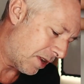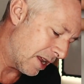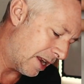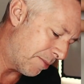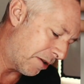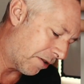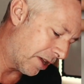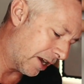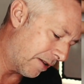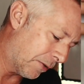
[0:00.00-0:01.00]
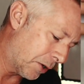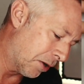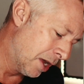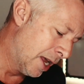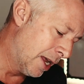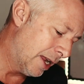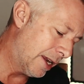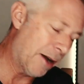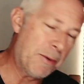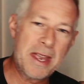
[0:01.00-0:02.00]
Let me write that in for you.
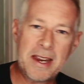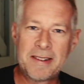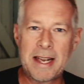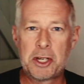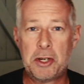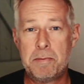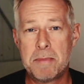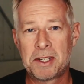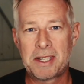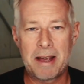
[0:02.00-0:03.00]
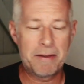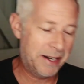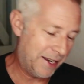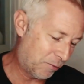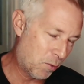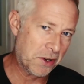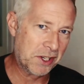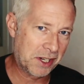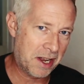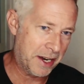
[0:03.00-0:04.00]
Now within a section, you must have at least one
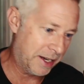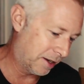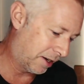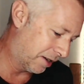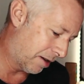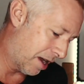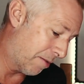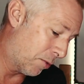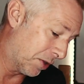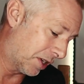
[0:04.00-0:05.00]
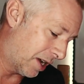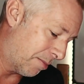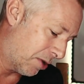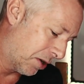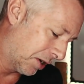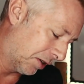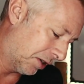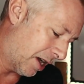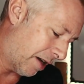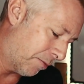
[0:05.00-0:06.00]
slide, uh, one slide block.
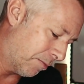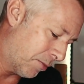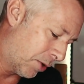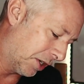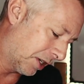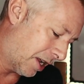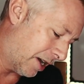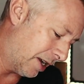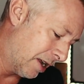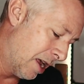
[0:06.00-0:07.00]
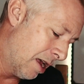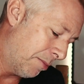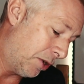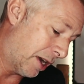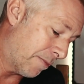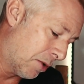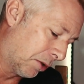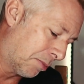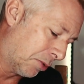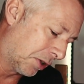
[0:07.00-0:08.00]
So you have one slide, but you can have
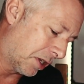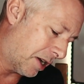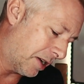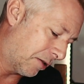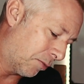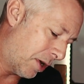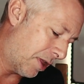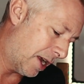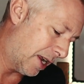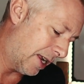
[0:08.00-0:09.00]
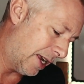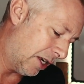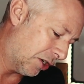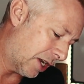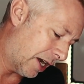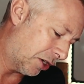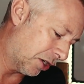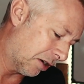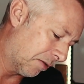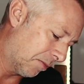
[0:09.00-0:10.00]
multiple slides within each
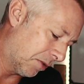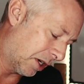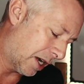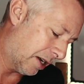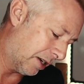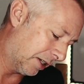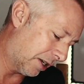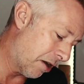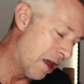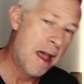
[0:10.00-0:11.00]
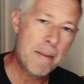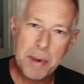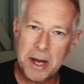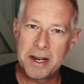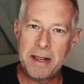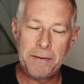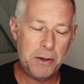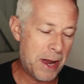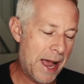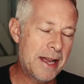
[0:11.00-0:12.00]
section. Okay, like so. But if
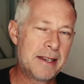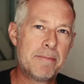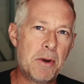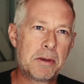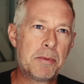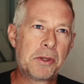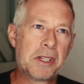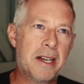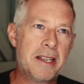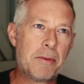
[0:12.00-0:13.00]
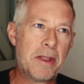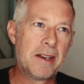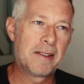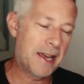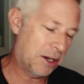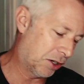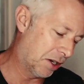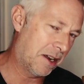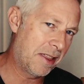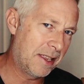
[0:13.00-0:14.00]
you add multiple slides within a
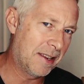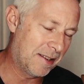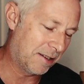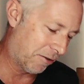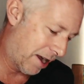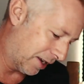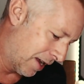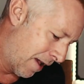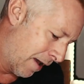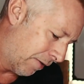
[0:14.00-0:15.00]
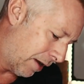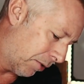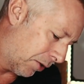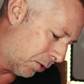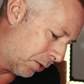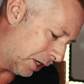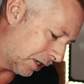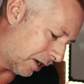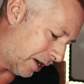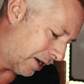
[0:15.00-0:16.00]
section, I think this is correct, they will always
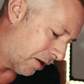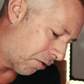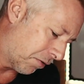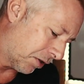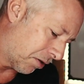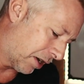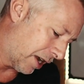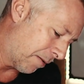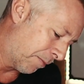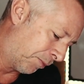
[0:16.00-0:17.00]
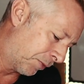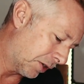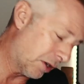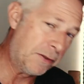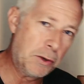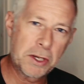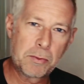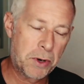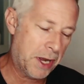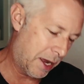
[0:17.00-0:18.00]
slide horizontally. So if you just
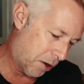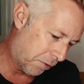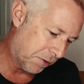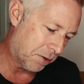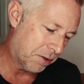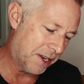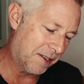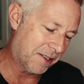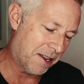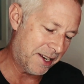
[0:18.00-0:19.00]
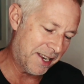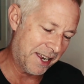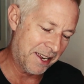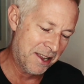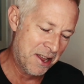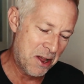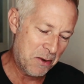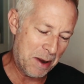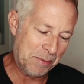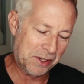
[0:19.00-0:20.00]
want a horizontally sliding
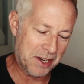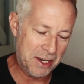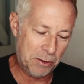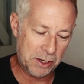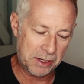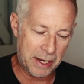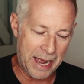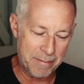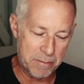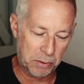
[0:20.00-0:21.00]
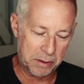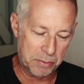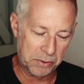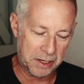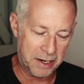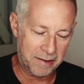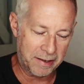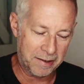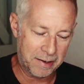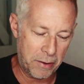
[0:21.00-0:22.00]
website, you just add multiple slides
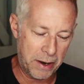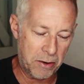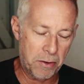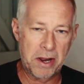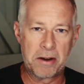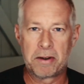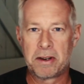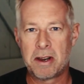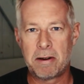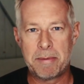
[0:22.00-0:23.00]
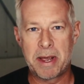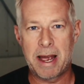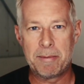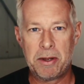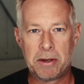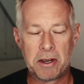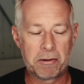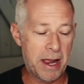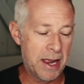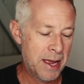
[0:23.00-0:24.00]
like so and on and on, no limit how many you can
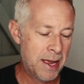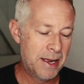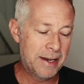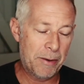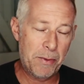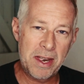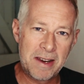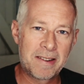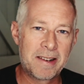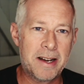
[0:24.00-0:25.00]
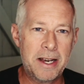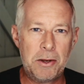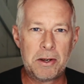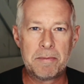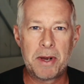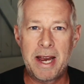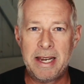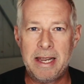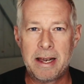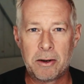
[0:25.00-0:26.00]
create. Now within a slide, you can put
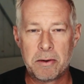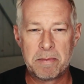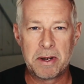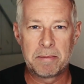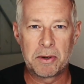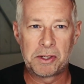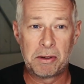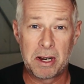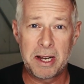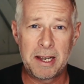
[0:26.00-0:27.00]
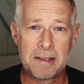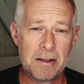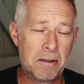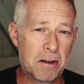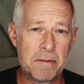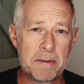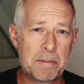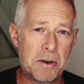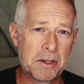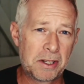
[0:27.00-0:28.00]
any Gutenberg blocks you like, so columns
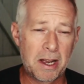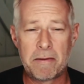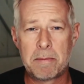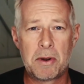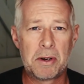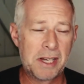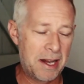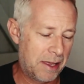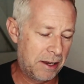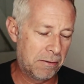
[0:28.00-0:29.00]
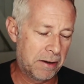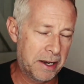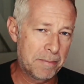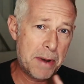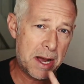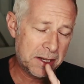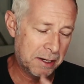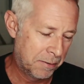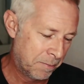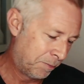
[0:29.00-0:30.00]
blocks, cover blocks, anything you like, but
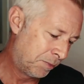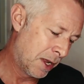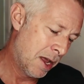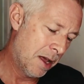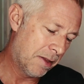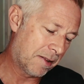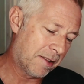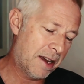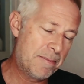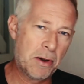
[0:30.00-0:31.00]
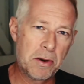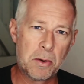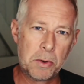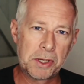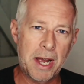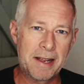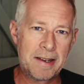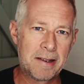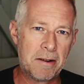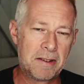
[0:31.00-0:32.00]
the slide block also has
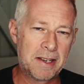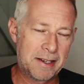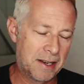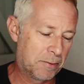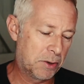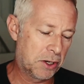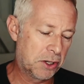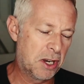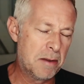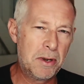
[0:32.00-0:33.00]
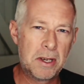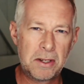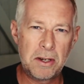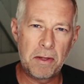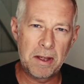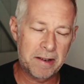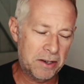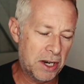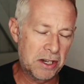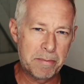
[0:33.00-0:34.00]
its own settings, which I'll show you, but you can do things like
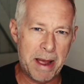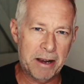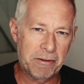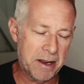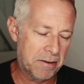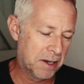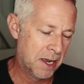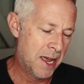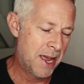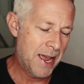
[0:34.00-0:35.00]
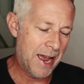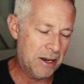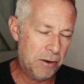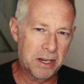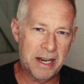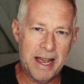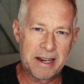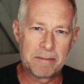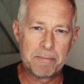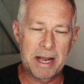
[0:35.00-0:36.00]
change the background and you can add
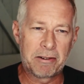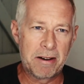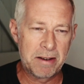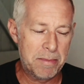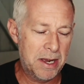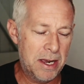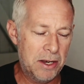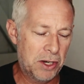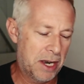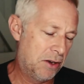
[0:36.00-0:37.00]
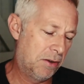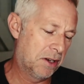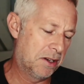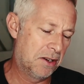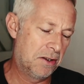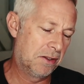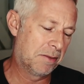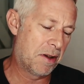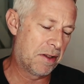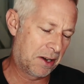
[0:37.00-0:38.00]
a background image and you can do
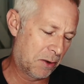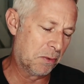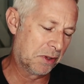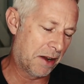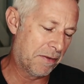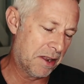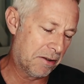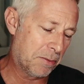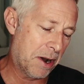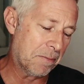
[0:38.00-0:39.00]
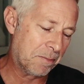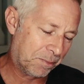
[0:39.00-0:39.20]
some other cool stuff in there as well.